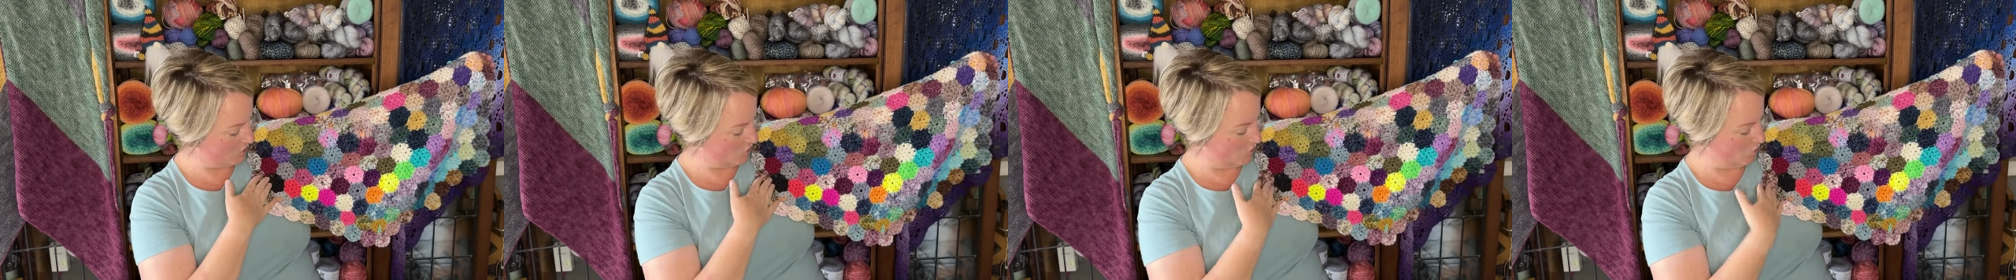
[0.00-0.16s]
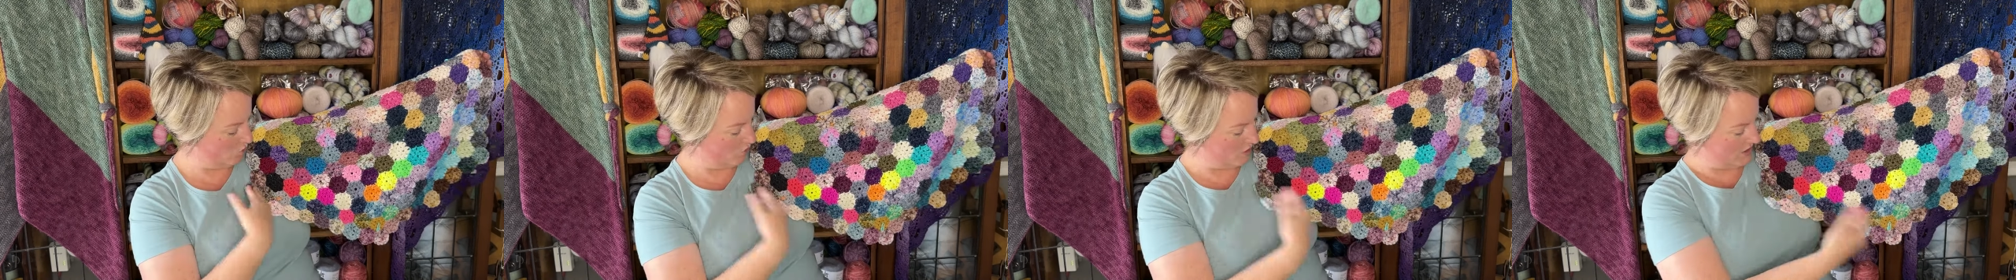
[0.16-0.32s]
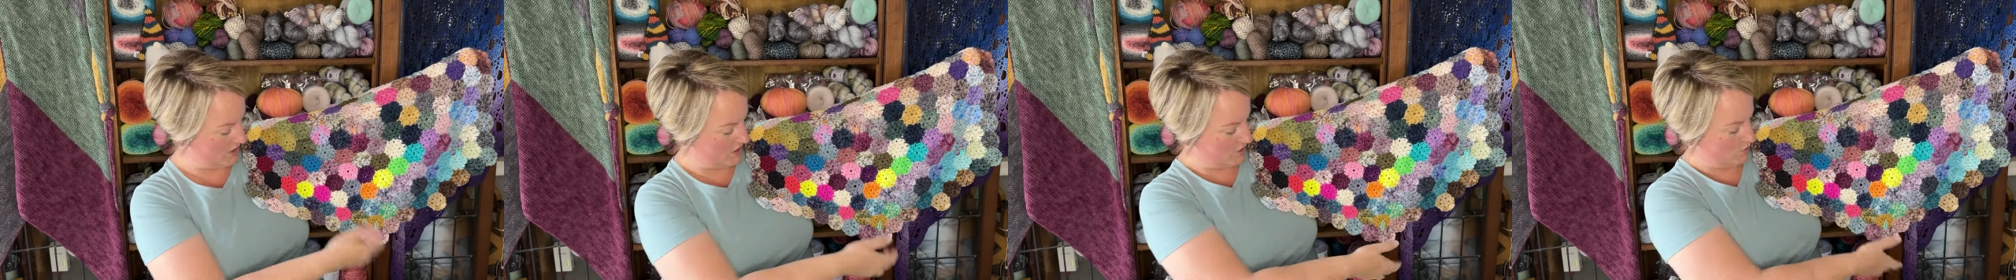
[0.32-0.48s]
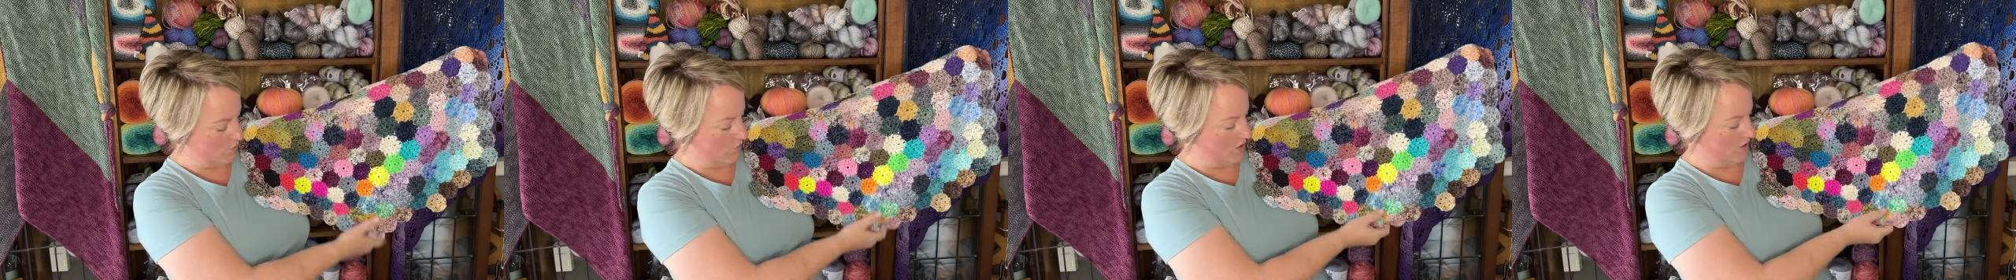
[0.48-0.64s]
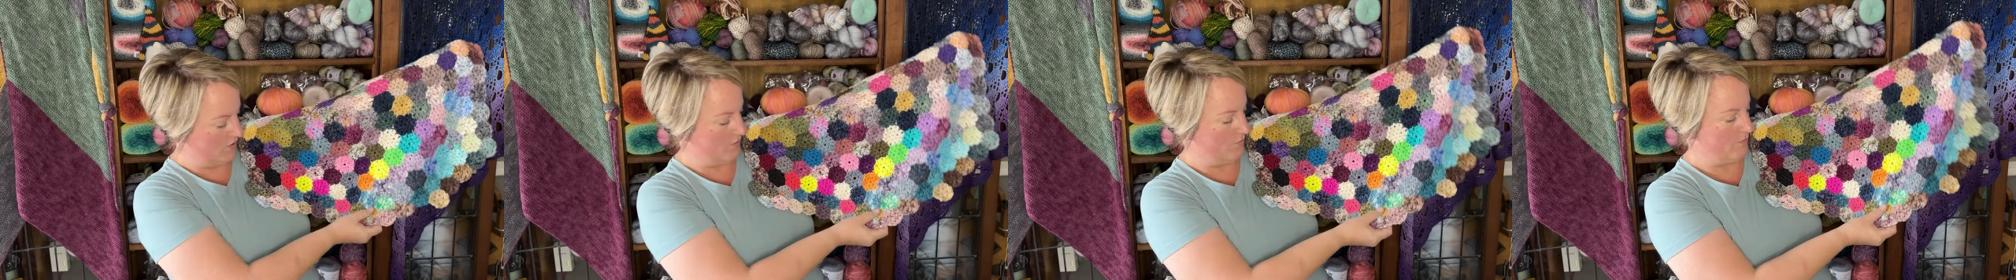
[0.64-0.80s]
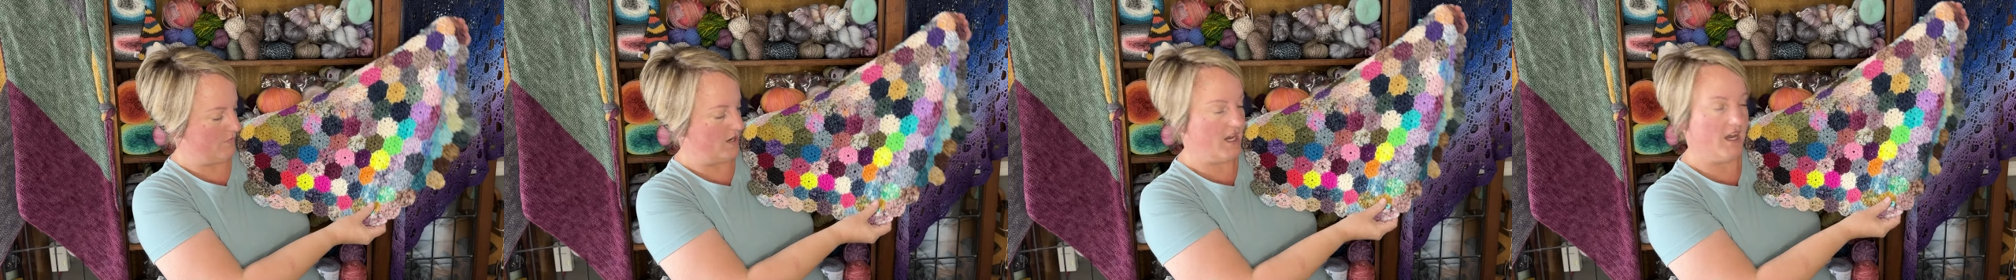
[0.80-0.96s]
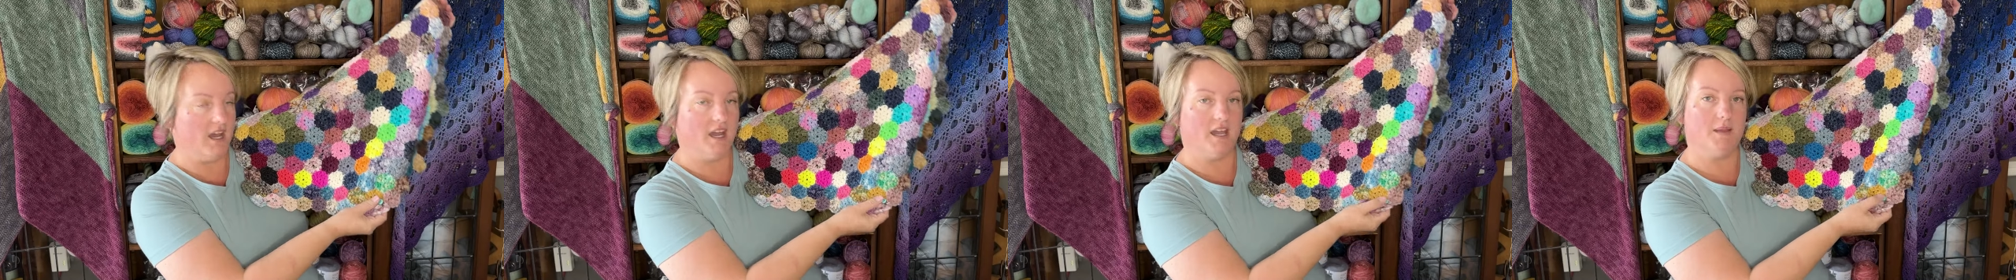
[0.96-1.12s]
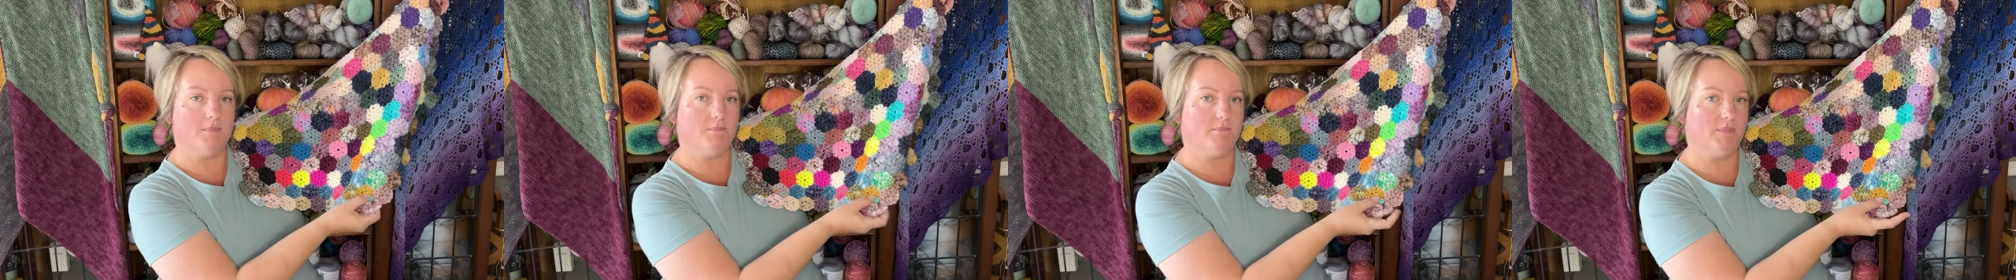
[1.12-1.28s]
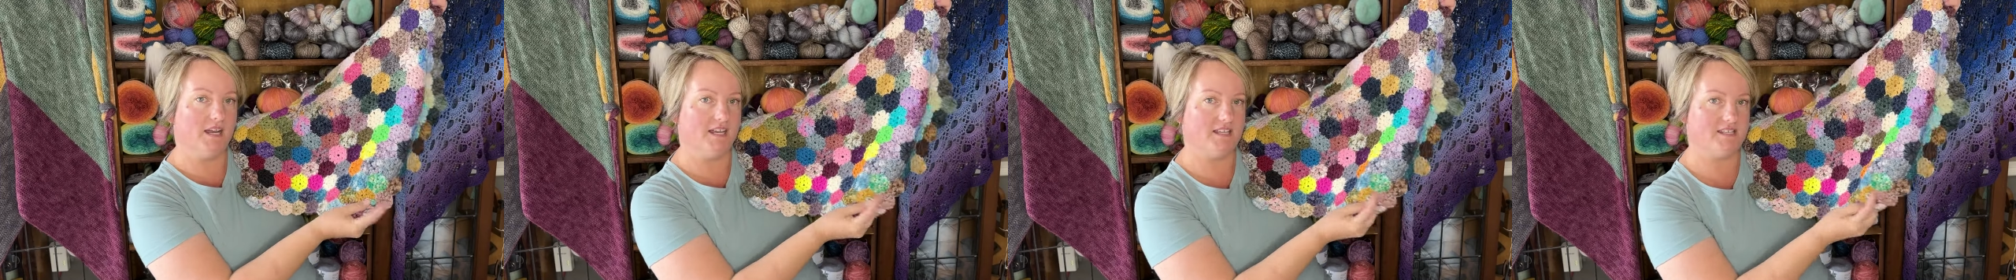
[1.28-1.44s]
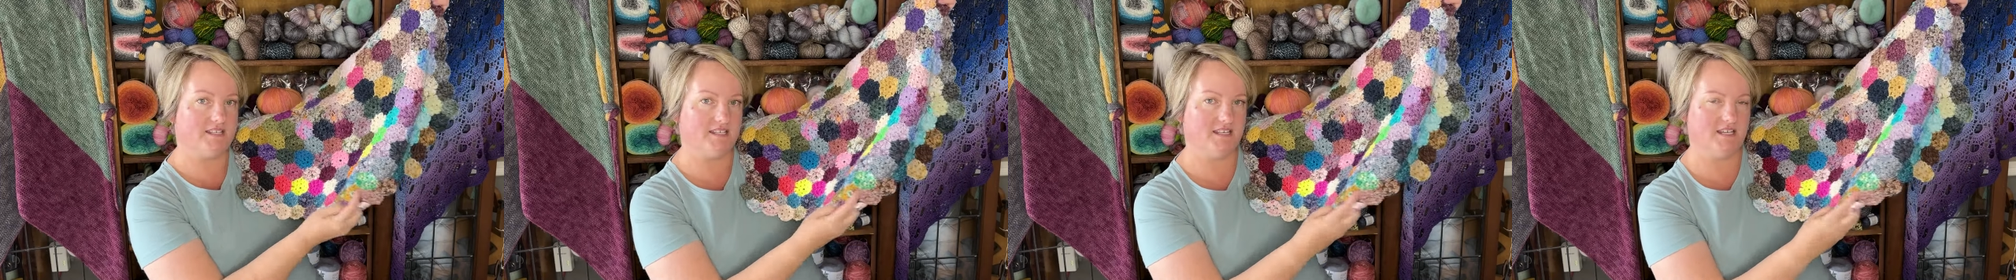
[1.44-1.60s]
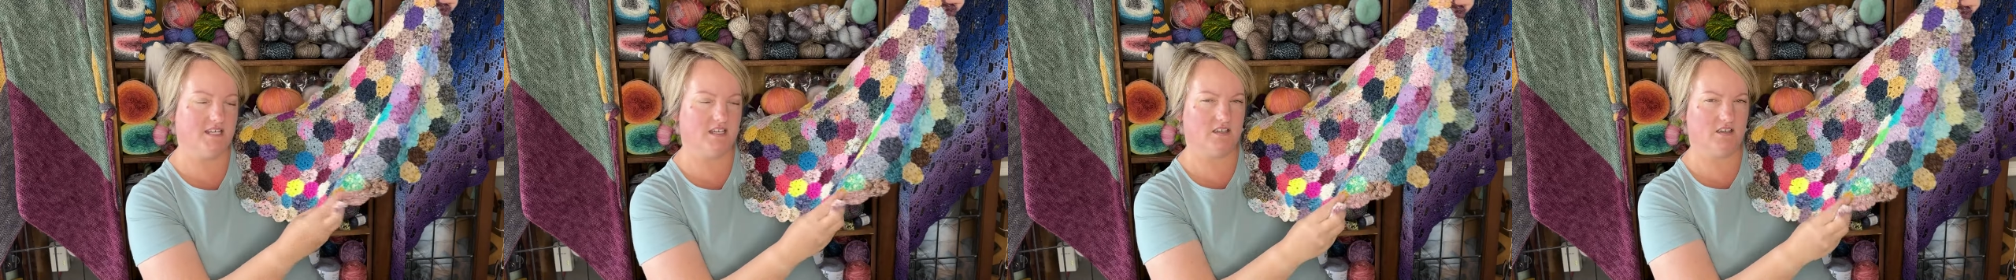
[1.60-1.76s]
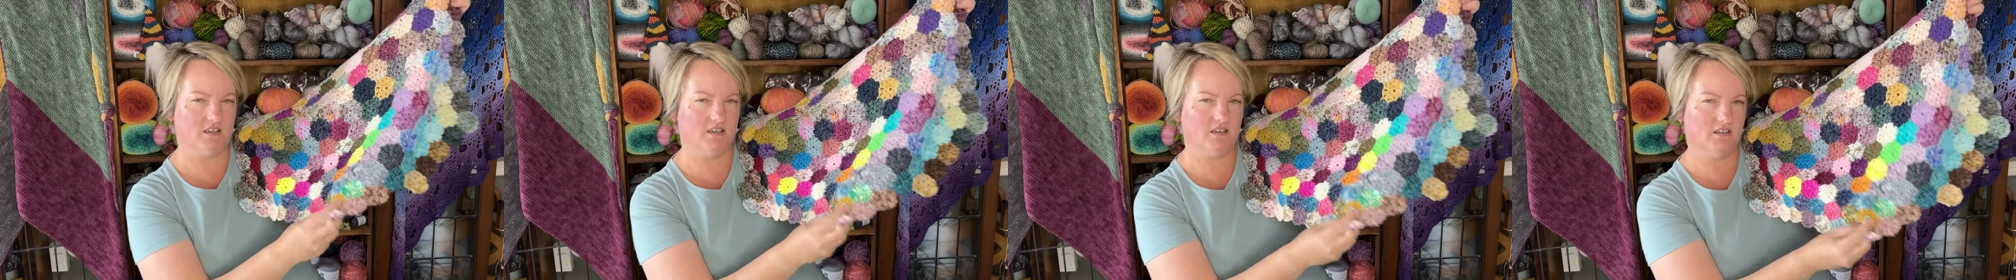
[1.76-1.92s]
corners with my
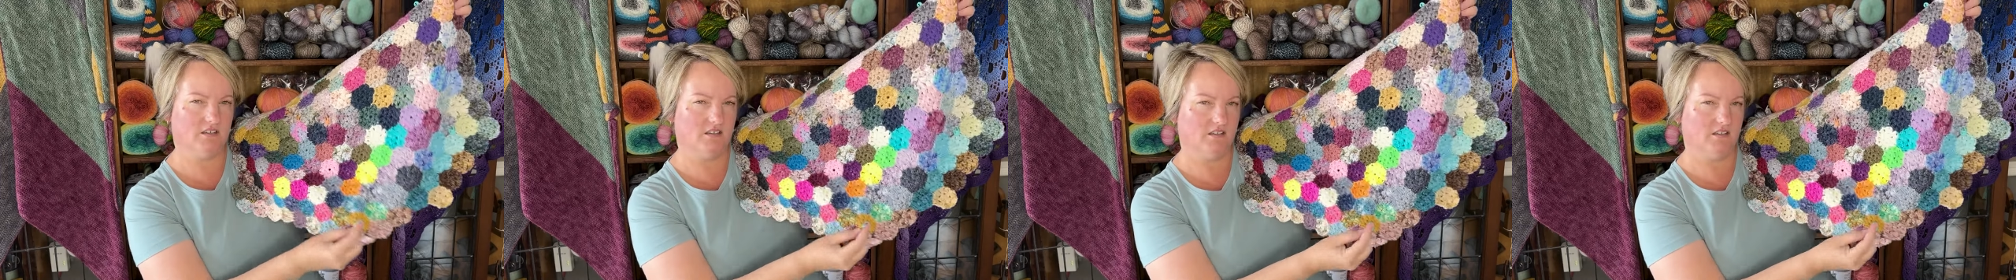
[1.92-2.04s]
plastic